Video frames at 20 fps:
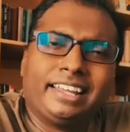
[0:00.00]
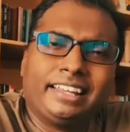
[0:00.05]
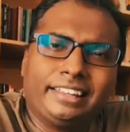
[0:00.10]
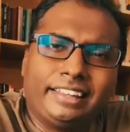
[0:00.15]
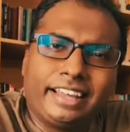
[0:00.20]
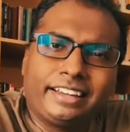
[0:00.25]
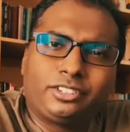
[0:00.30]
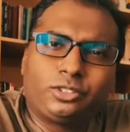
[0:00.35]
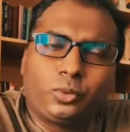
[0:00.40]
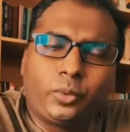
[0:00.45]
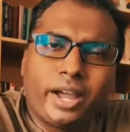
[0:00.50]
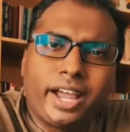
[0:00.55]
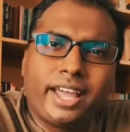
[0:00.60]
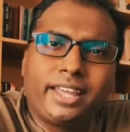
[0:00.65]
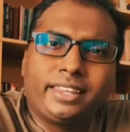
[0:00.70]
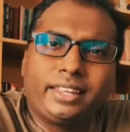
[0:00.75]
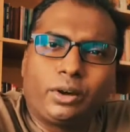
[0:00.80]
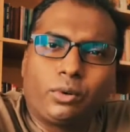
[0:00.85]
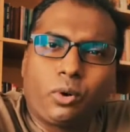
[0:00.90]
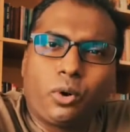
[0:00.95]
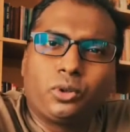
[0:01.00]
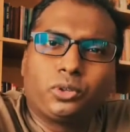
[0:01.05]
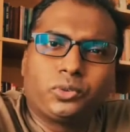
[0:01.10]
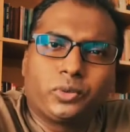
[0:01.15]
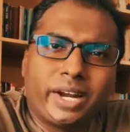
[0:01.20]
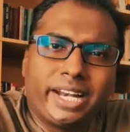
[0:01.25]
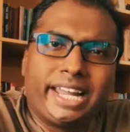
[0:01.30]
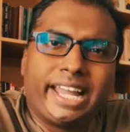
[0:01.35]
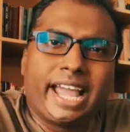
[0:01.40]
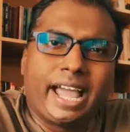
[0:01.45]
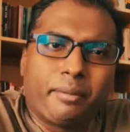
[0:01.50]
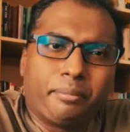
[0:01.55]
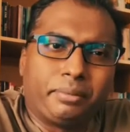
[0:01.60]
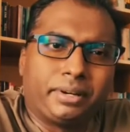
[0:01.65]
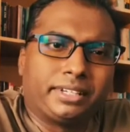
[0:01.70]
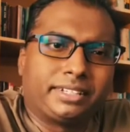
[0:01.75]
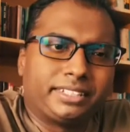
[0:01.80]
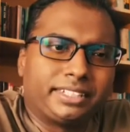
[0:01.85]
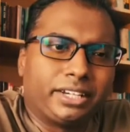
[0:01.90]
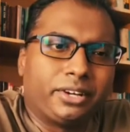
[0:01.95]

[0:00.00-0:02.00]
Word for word: that's where the growth really happens.